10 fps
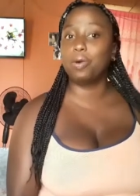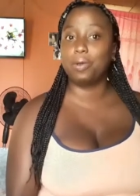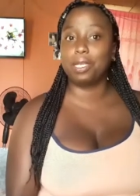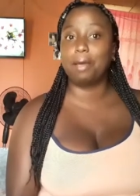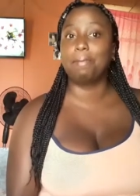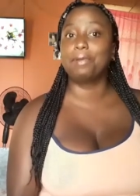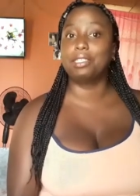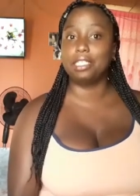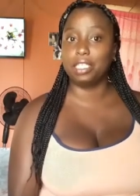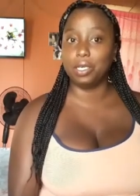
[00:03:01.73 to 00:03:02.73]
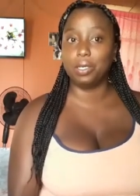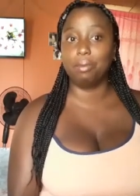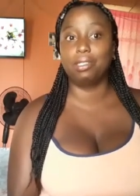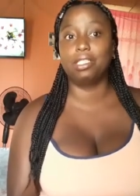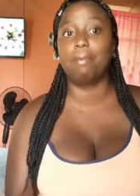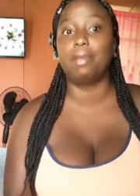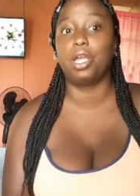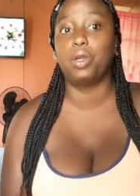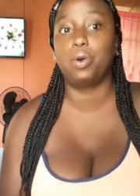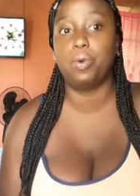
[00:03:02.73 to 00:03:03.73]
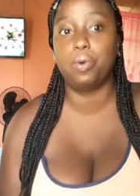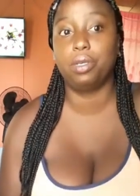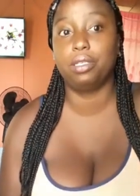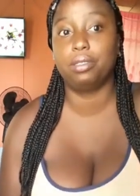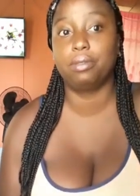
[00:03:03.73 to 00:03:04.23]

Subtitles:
old. I'm pretty young, but I'm not old.